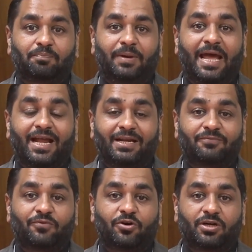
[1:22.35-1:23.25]
plan
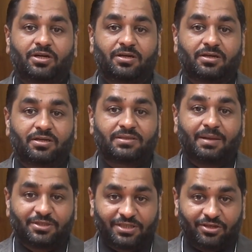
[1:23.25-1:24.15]
for
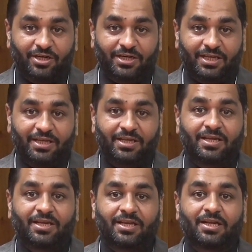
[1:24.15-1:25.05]
cybersecurity
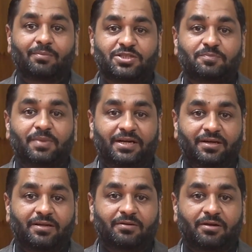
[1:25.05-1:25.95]
in a much
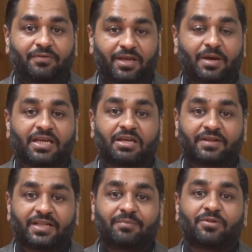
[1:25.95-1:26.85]
better way by
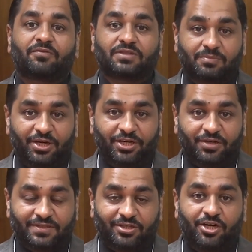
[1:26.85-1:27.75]
giving them the visibility
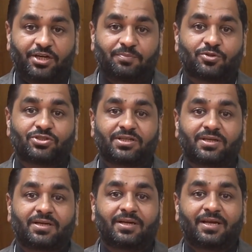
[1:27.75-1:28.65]
of security
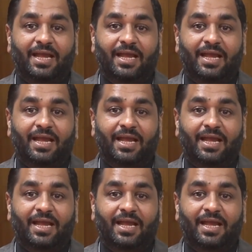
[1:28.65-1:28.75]
posture